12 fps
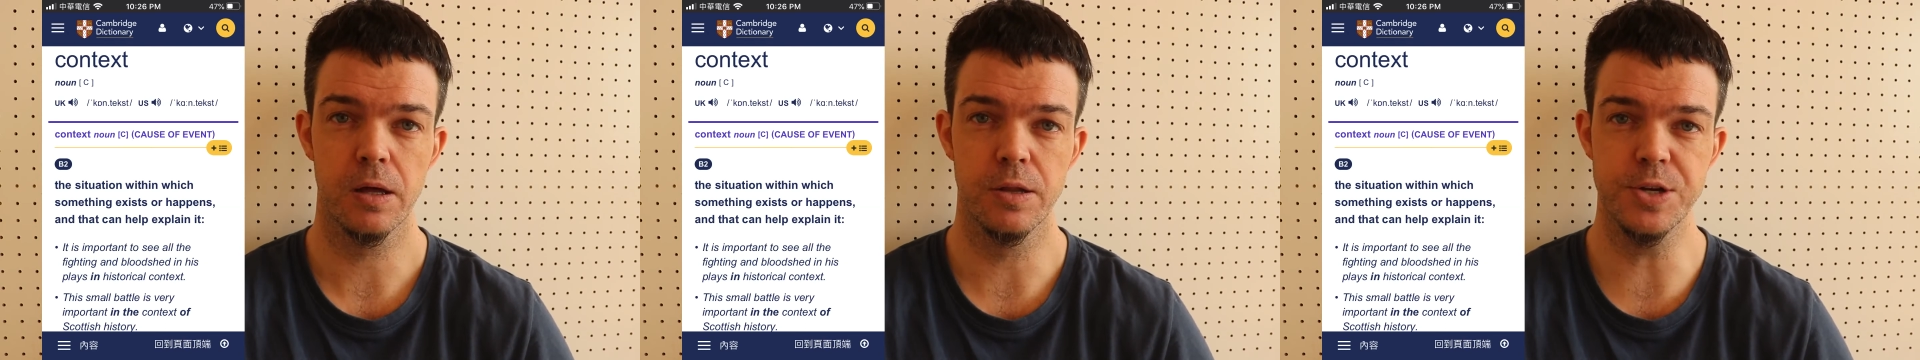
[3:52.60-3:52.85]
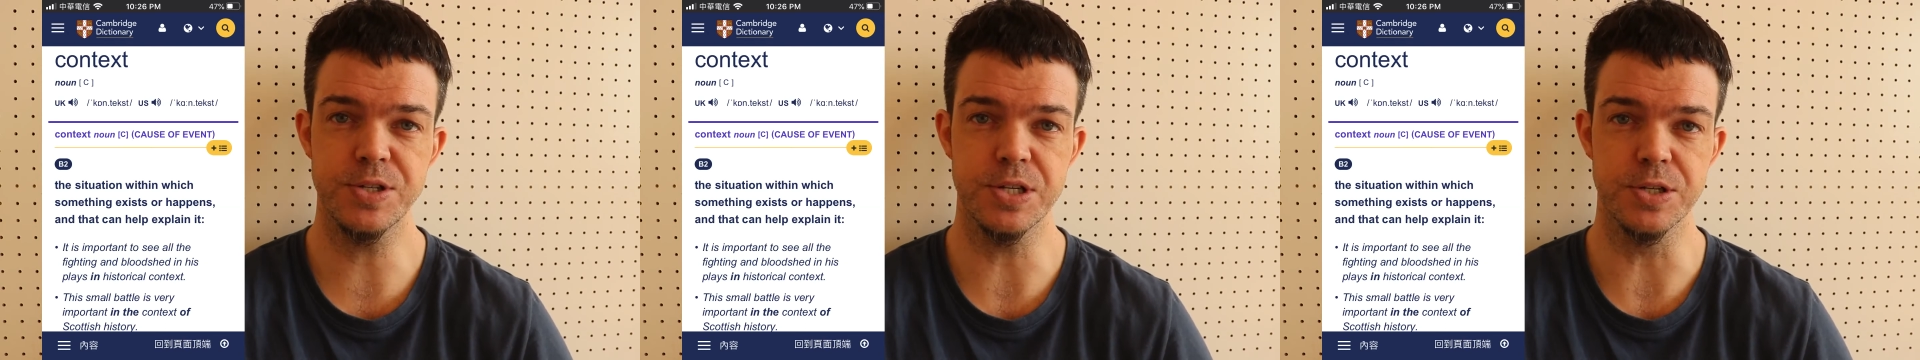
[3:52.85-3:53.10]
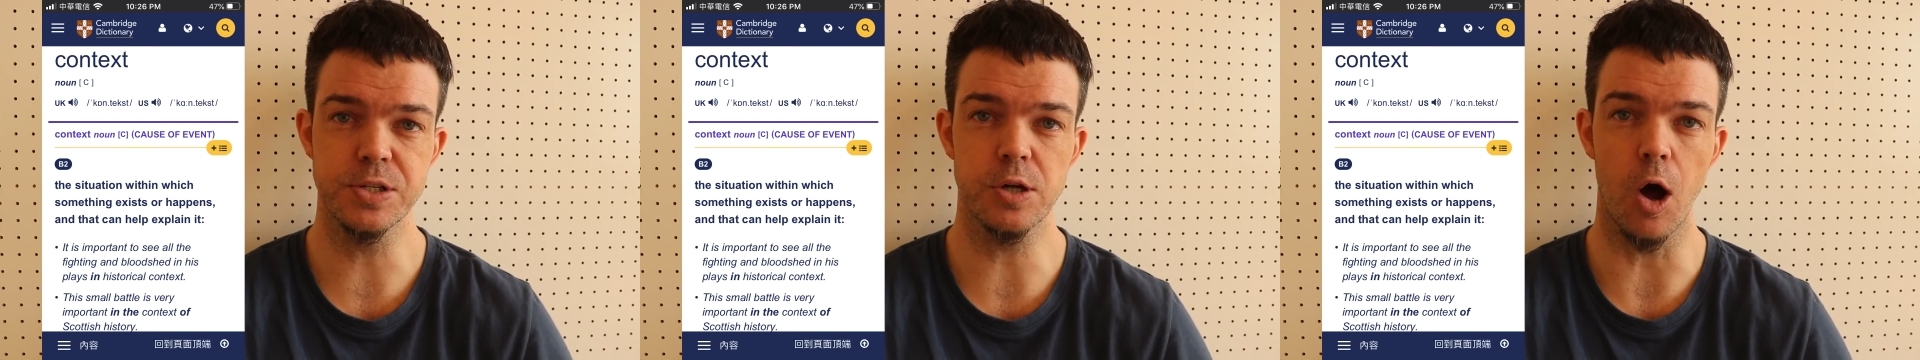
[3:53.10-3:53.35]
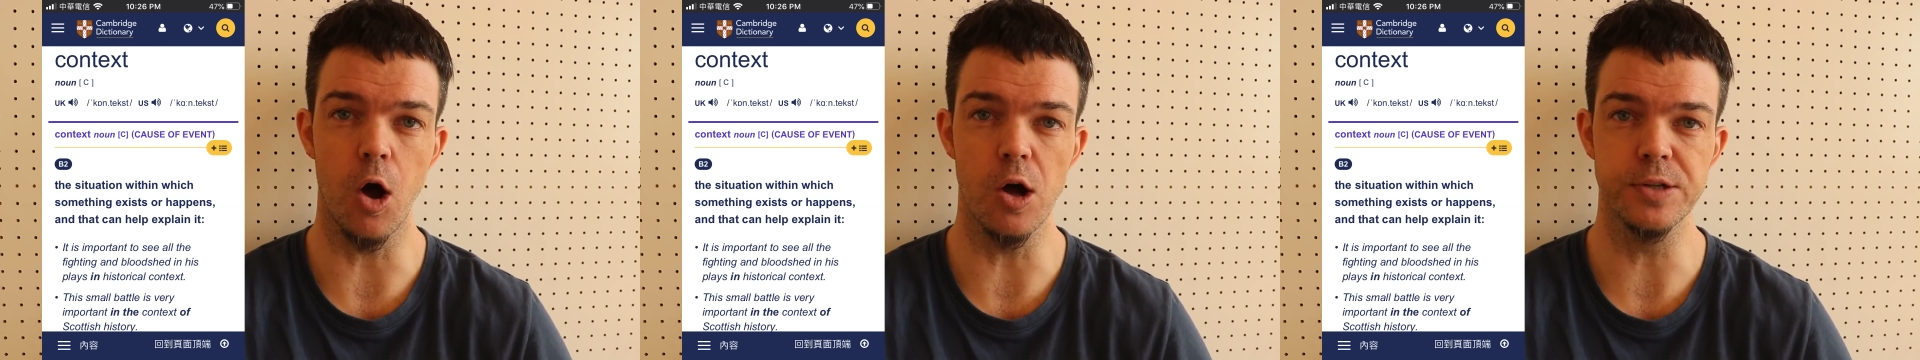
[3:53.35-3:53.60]
This is
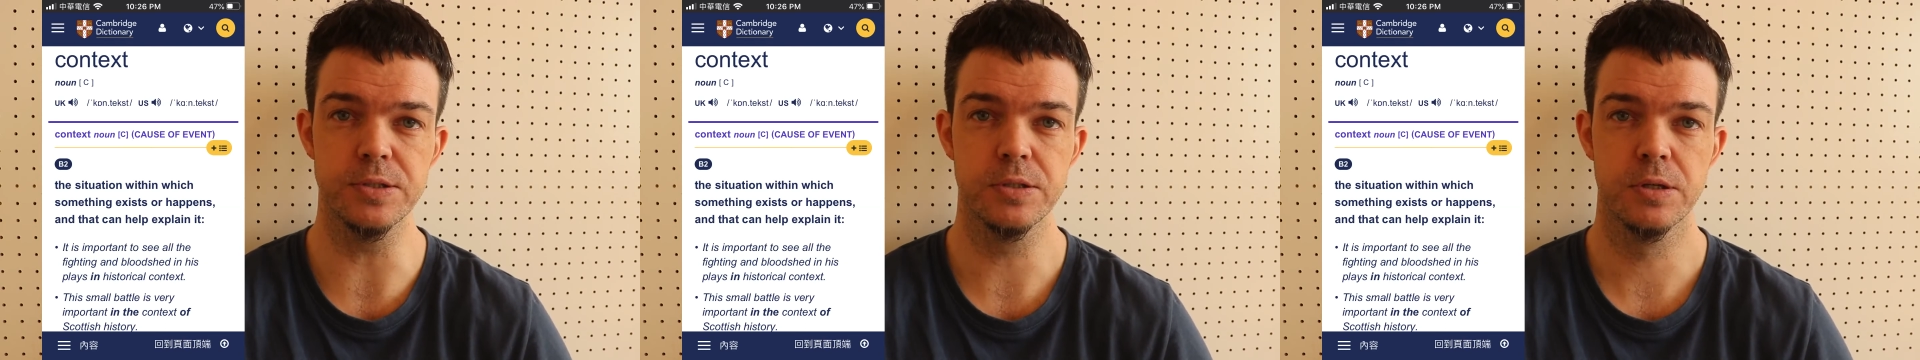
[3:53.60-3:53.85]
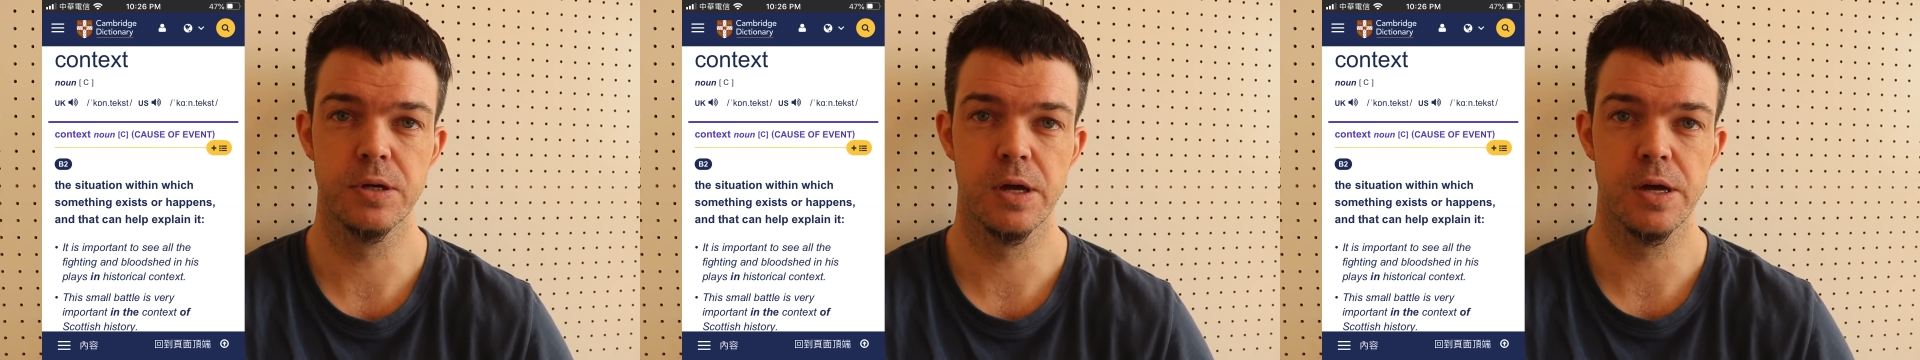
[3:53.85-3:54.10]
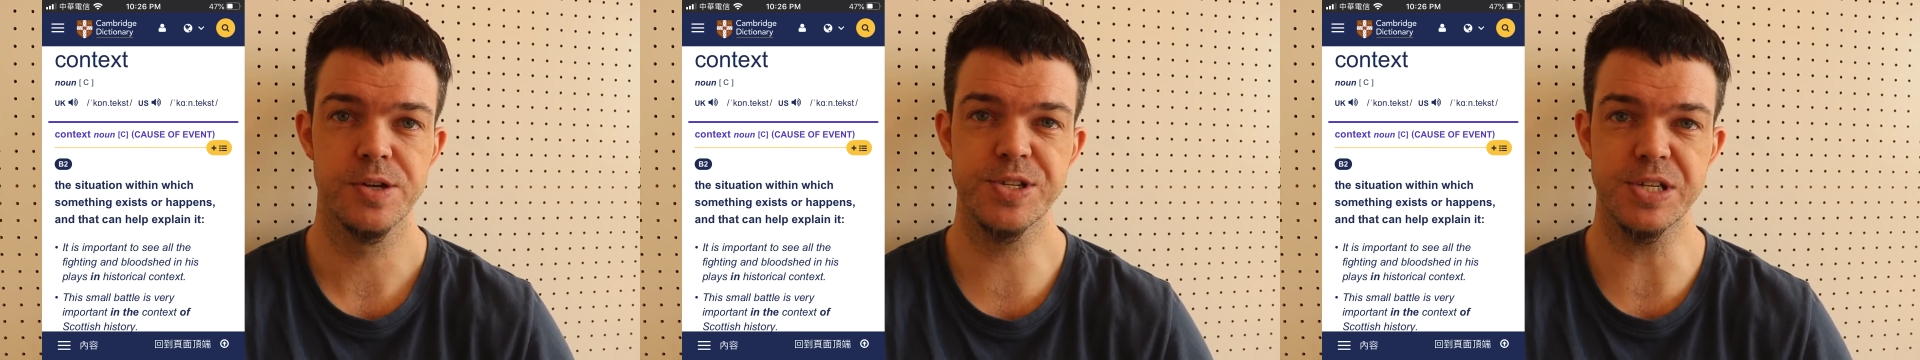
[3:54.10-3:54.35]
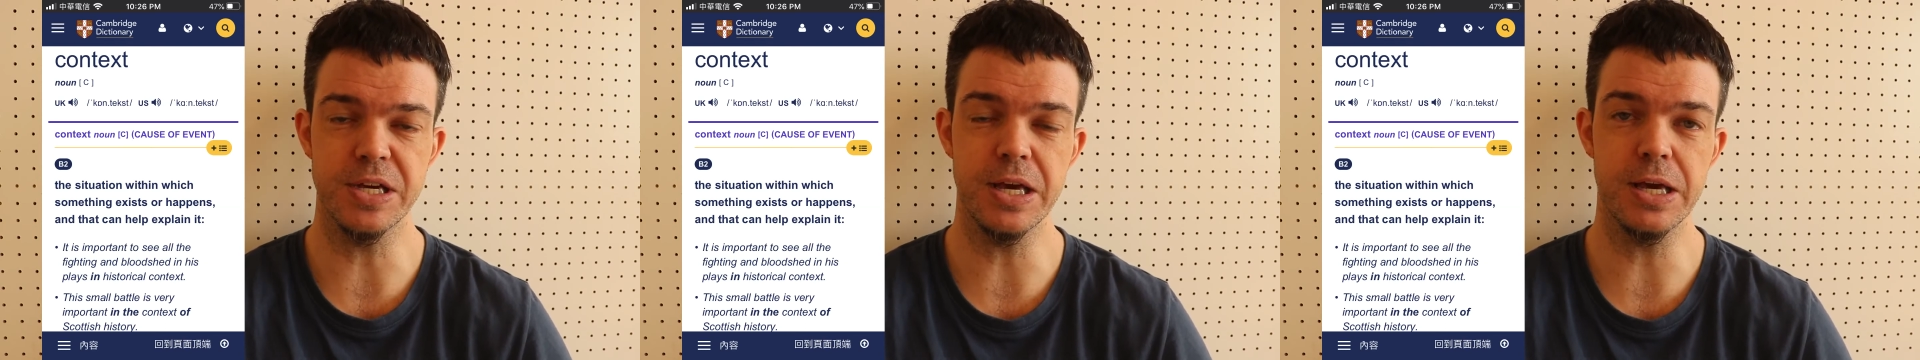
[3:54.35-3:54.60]
called
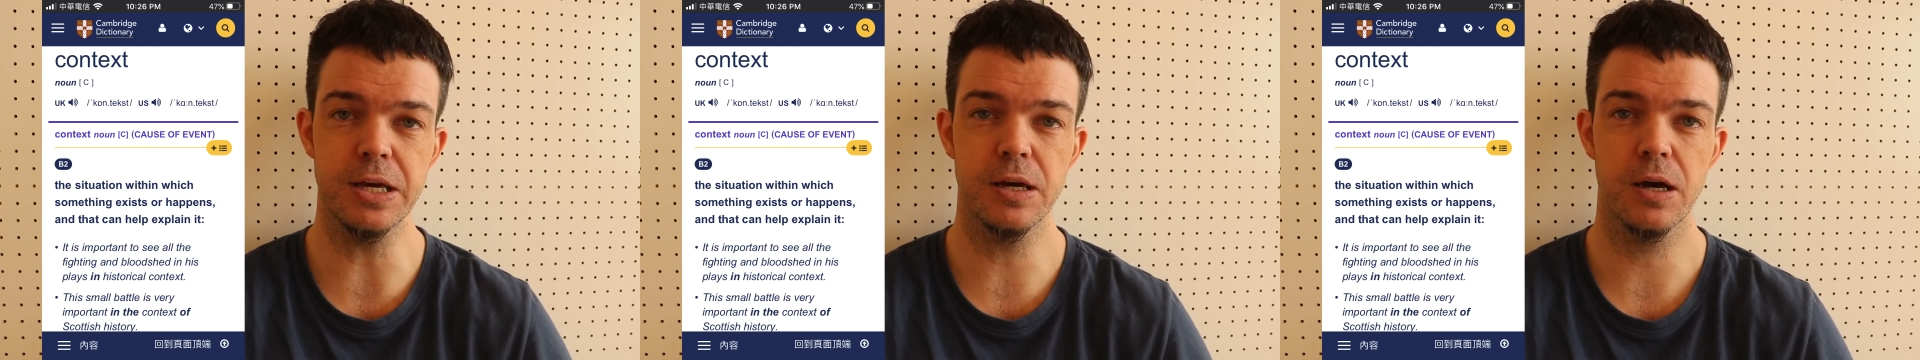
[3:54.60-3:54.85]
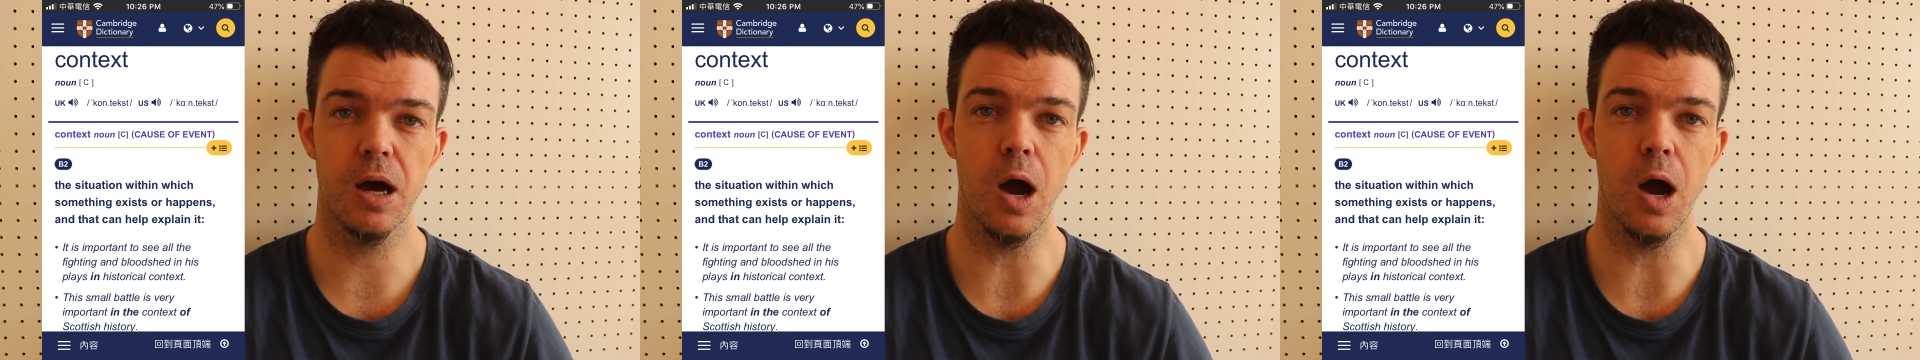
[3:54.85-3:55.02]
seeing